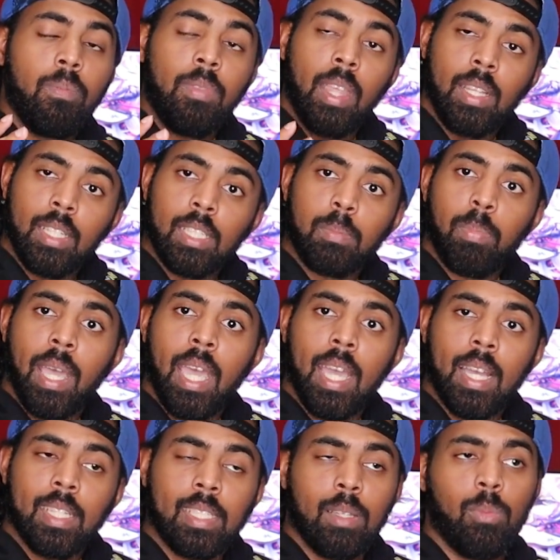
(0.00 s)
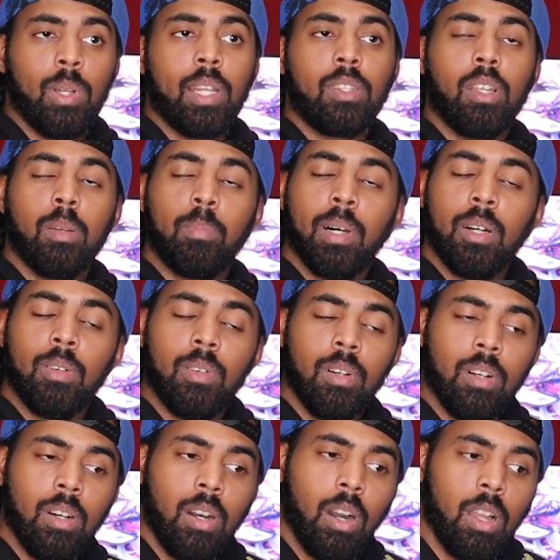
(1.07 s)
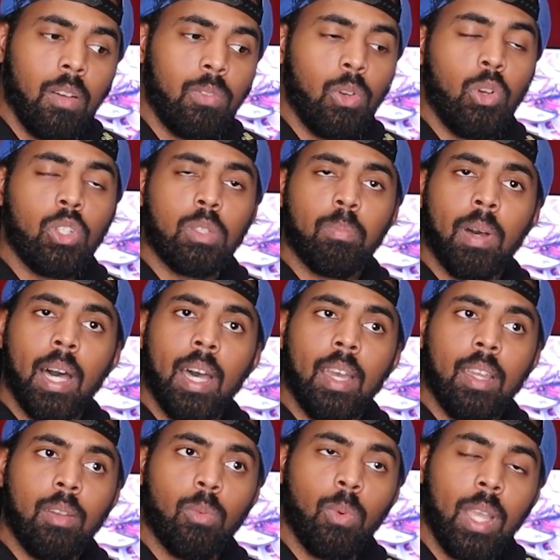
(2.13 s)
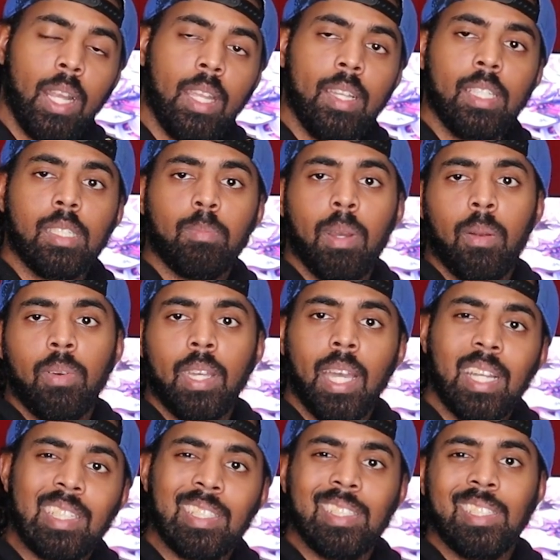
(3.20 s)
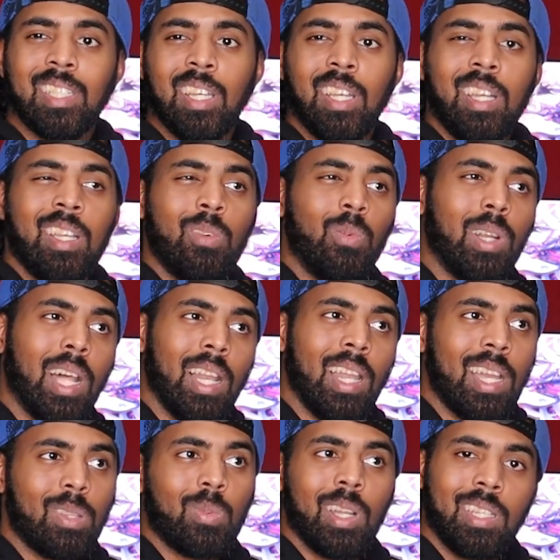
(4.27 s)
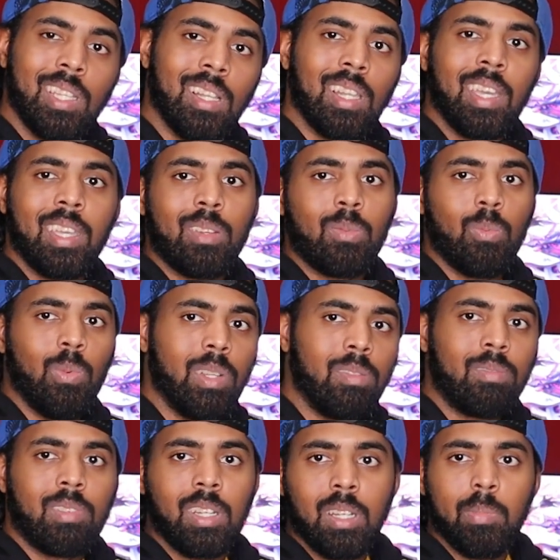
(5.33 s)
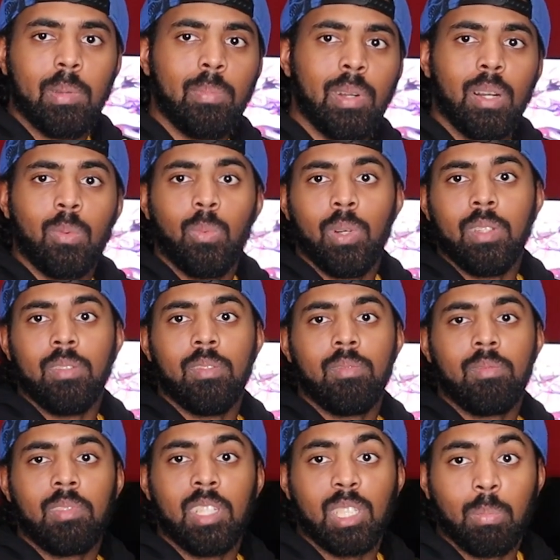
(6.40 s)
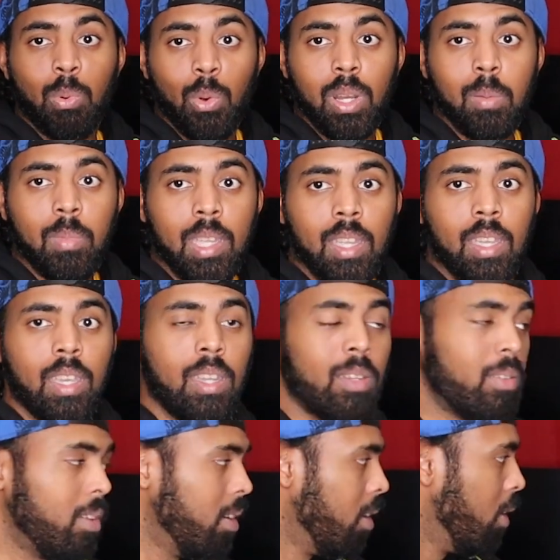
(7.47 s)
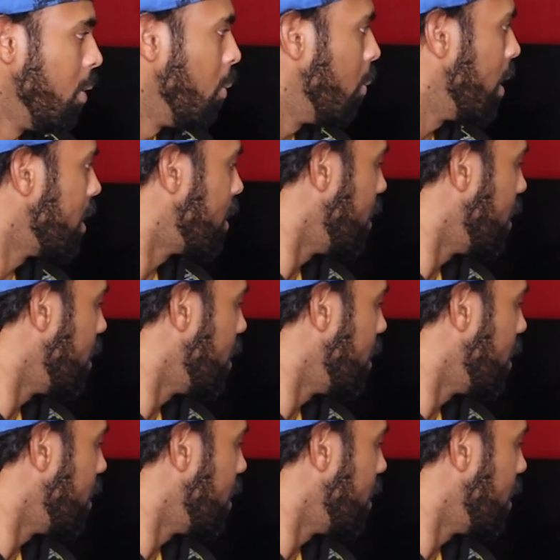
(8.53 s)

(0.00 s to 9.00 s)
that just passed and what I thought about all of those, my ratings and my reactions, what I liked, what I didn't like, what could have been better, what disappointed me, and what I